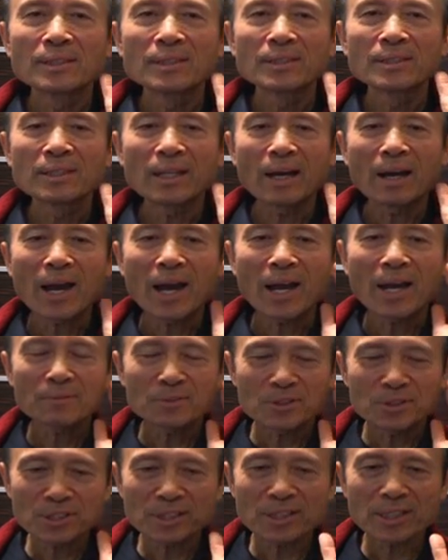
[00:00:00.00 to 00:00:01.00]
Now, I have
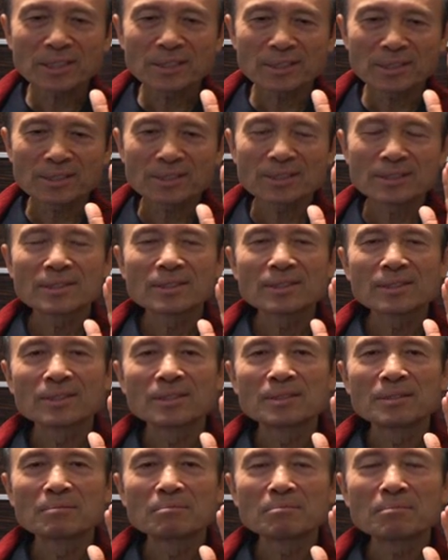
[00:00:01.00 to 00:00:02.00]
to say this
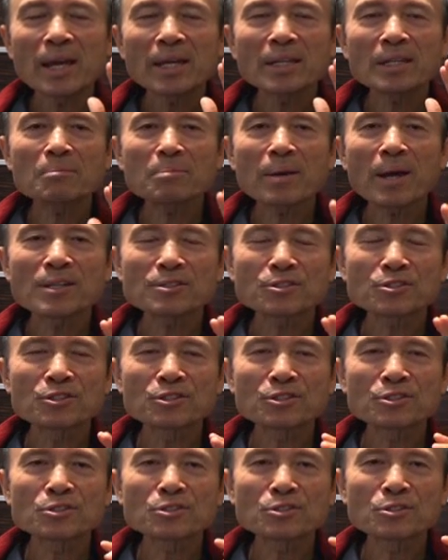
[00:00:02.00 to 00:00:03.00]
many
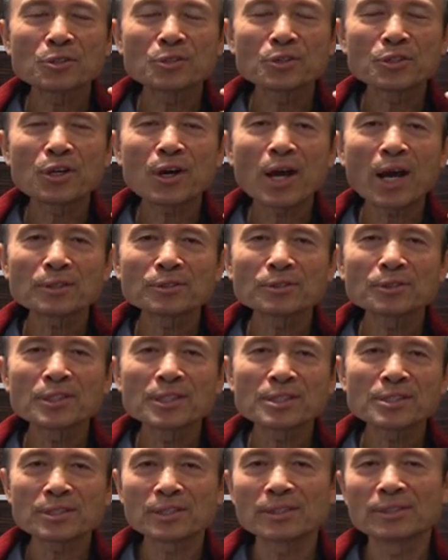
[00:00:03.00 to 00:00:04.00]
pastors don't know how to
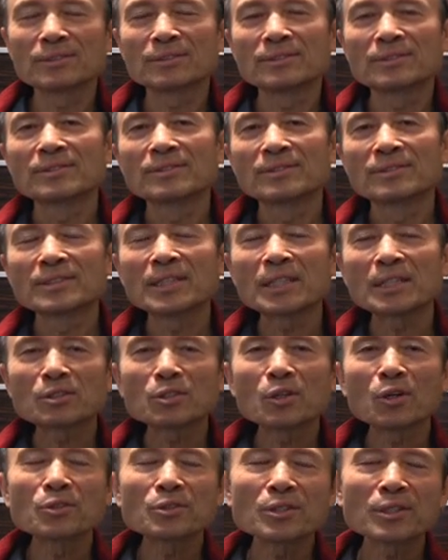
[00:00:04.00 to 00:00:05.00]
listen, they,
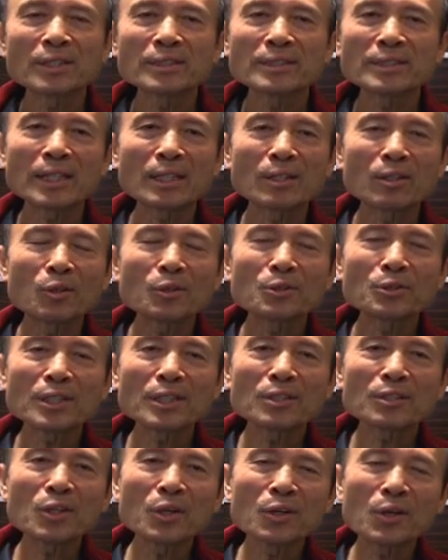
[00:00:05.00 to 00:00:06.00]
don't, they only
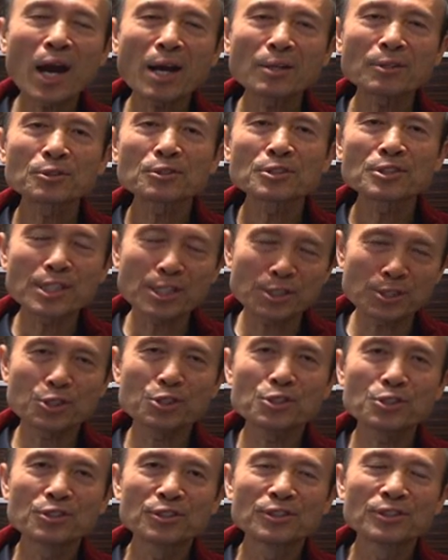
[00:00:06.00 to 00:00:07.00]
know how to
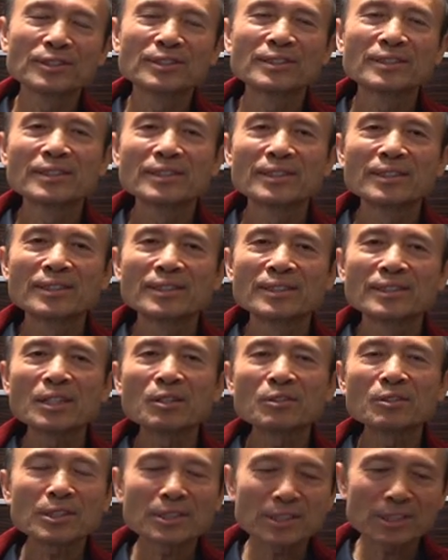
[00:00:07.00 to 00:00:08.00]
teach. They
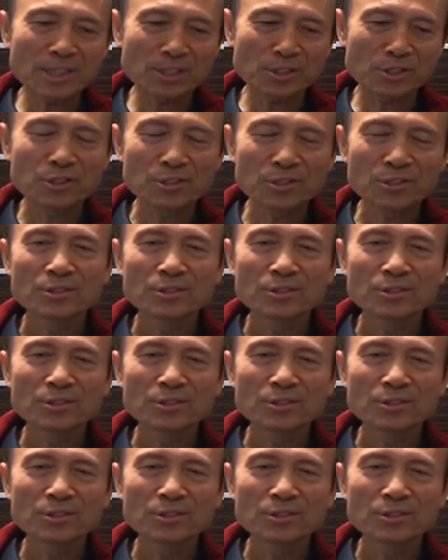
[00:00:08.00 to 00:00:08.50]
only teach.